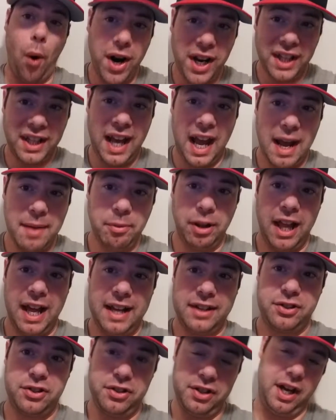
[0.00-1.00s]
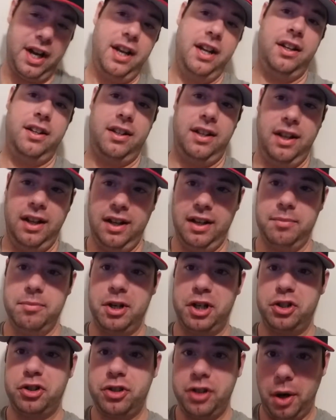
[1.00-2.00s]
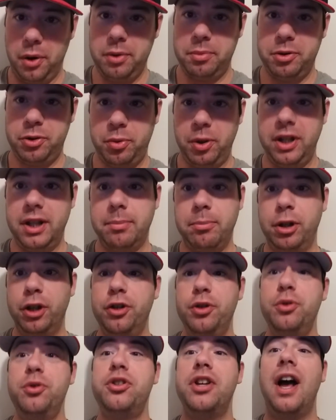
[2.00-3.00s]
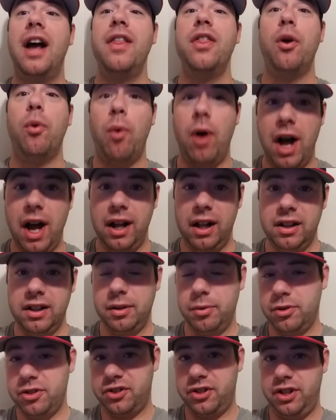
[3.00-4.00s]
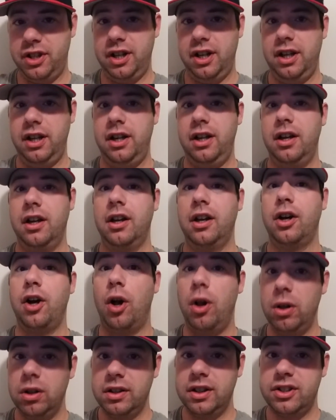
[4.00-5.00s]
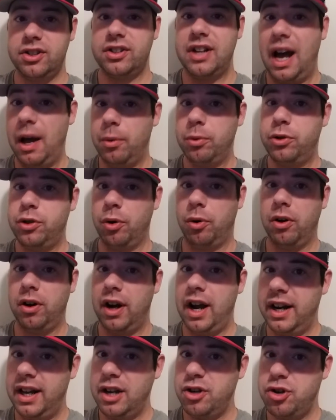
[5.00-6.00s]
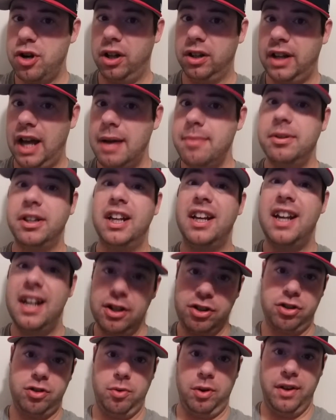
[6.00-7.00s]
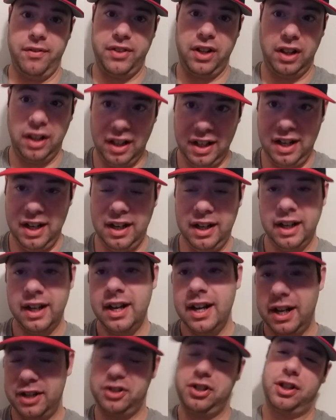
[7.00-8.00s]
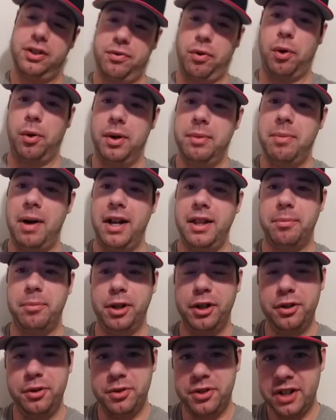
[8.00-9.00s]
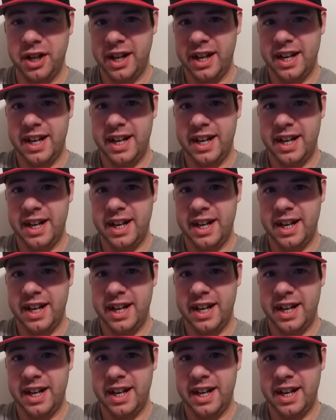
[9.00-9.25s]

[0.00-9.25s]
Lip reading: What a game last night in Minnesota between the Blues and the Wild. It was the coldest outdoor NHL game in the history of the league, a 6-4 win by the Blues.